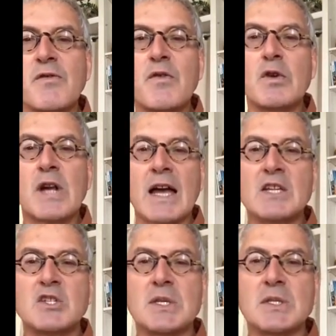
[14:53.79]
food
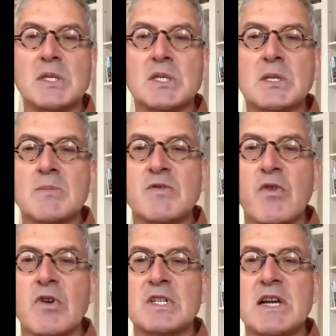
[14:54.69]
hygiene systems
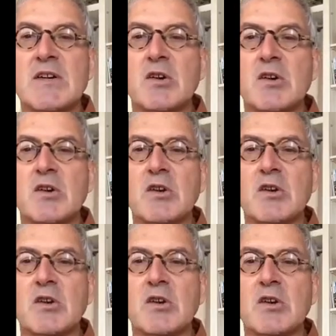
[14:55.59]
for enteric
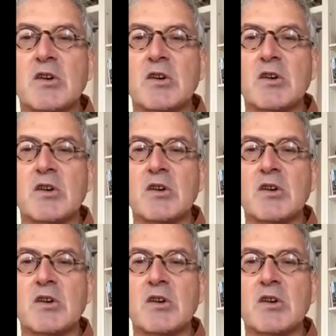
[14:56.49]
organisms,